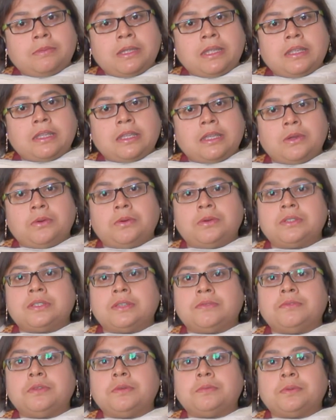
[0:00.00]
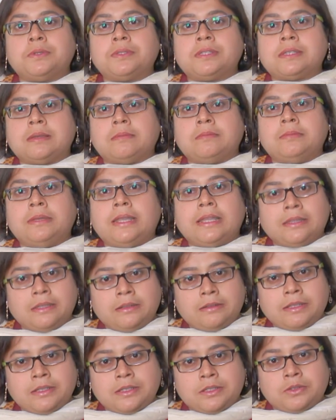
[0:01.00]
be cured if you put some
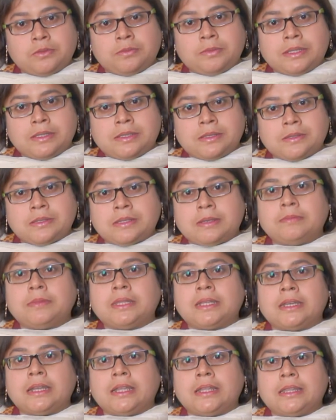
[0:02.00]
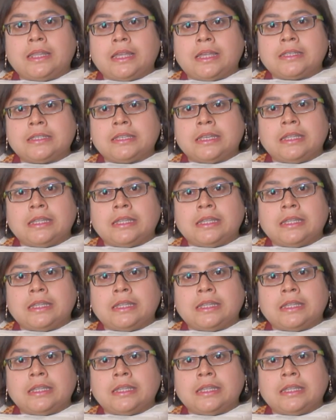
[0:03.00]
leather instruments or something like that